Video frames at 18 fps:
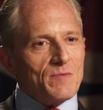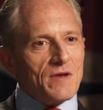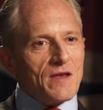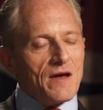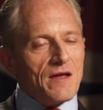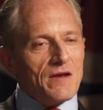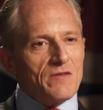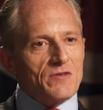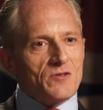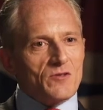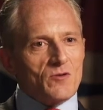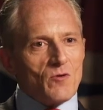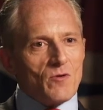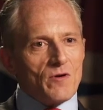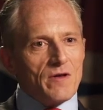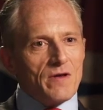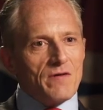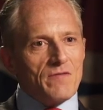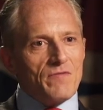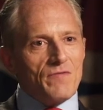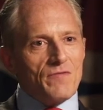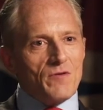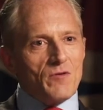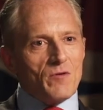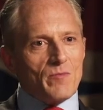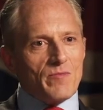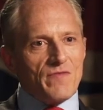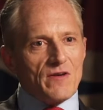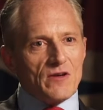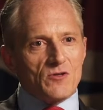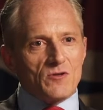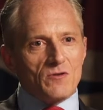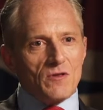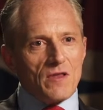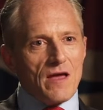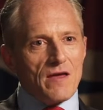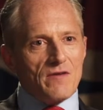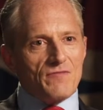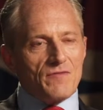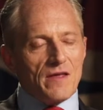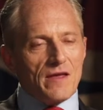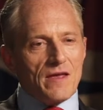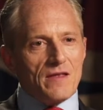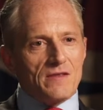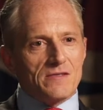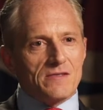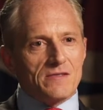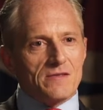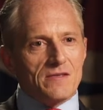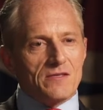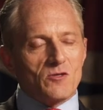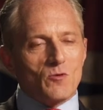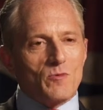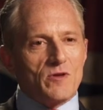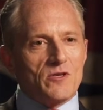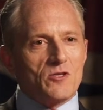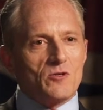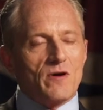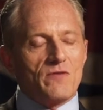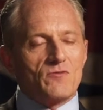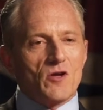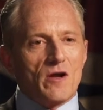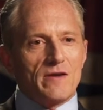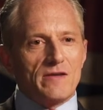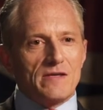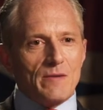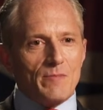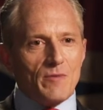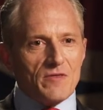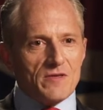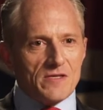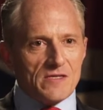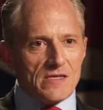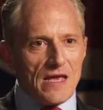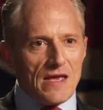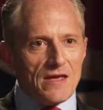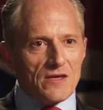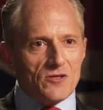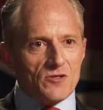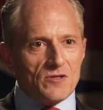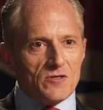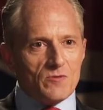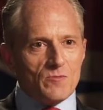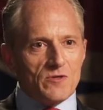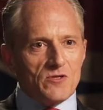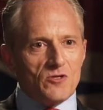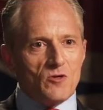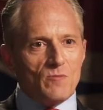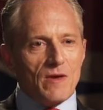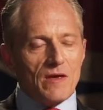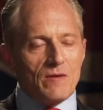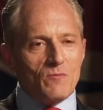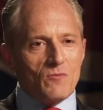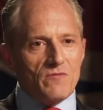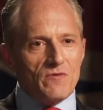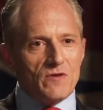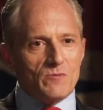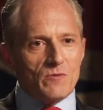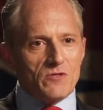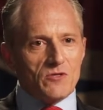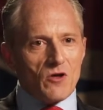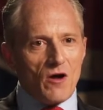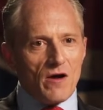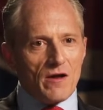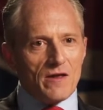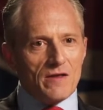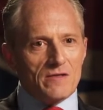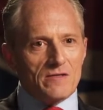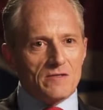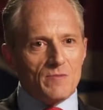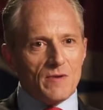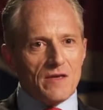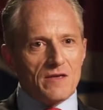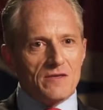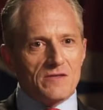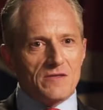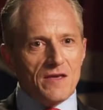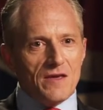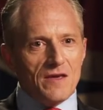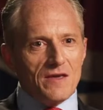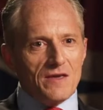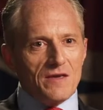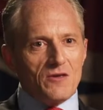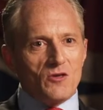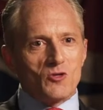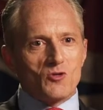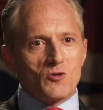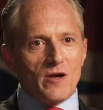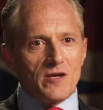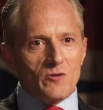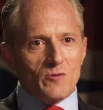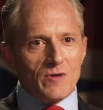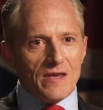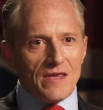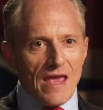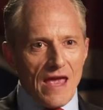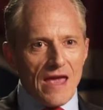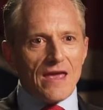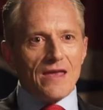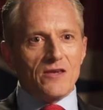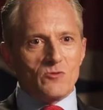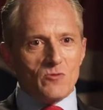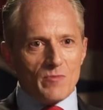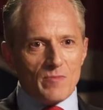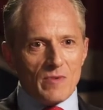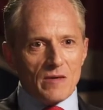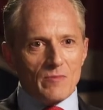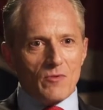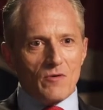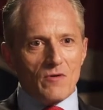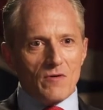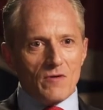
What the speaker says: been kind of the story of your professional life. Like it's the reason you have Johnny Depp on the stage. It's the reason you make movies with Dawkins, because you're trying to engage with people.